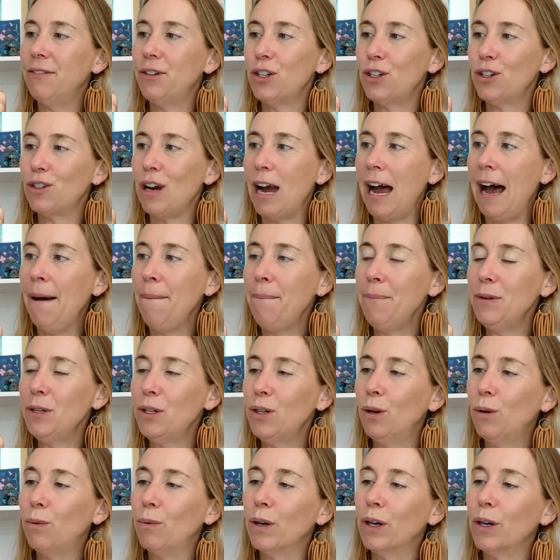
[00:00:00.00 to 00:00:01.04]
strap
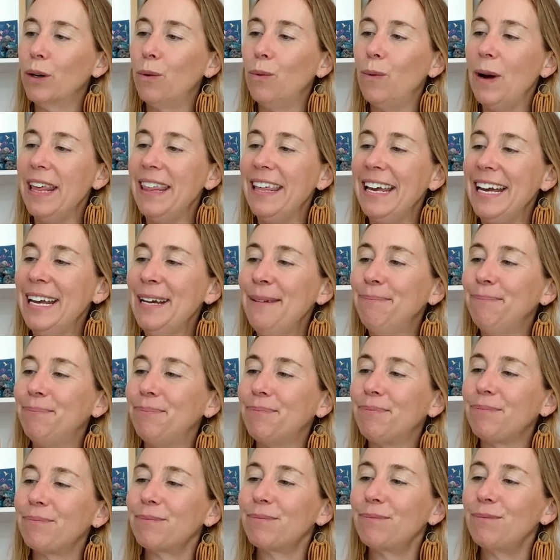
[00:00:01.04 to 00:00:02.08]
to work with it,
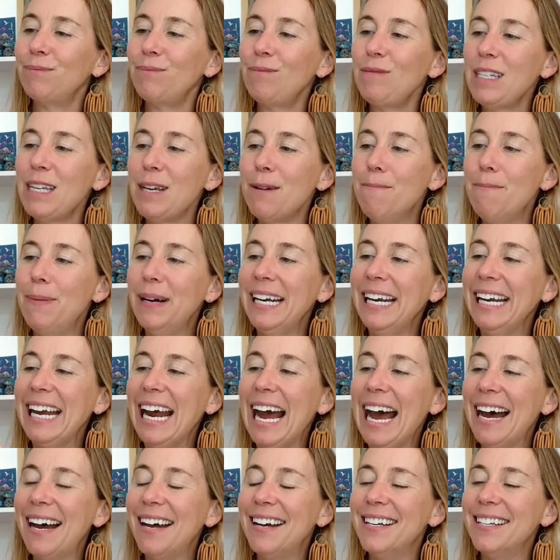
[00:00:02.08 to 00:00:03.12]
but it
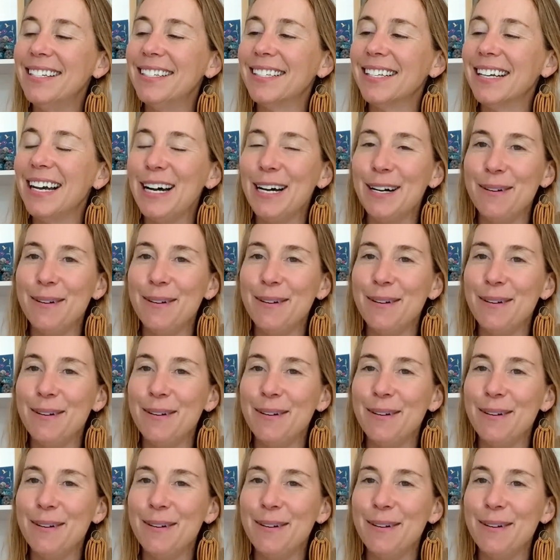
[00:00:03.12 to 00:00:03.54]
has